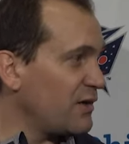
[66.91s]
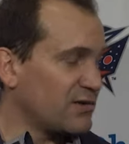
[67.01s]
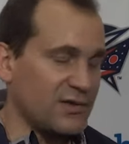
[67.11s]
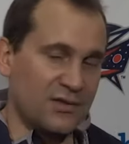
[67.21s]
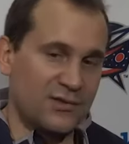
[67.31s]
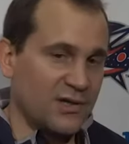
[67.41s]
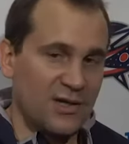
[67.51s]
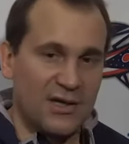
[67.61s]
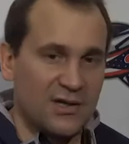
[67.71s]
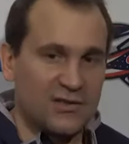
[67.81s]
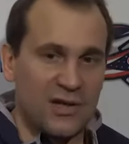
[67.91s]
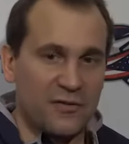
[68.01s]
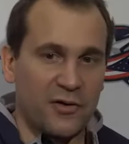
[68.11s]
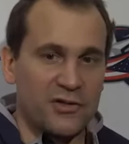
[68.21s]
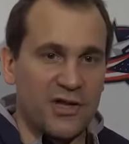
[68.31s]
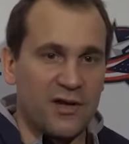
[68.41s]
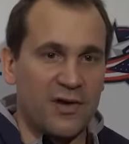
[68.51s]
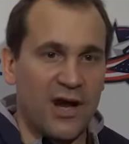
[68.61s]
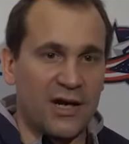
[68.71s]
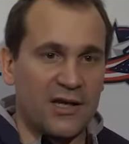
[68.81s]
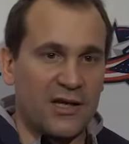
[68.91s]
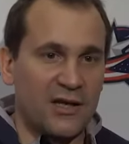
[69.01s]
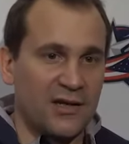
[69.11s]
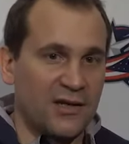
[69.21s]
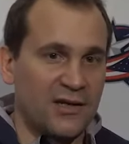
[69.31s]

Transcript: It's that first day of hockey.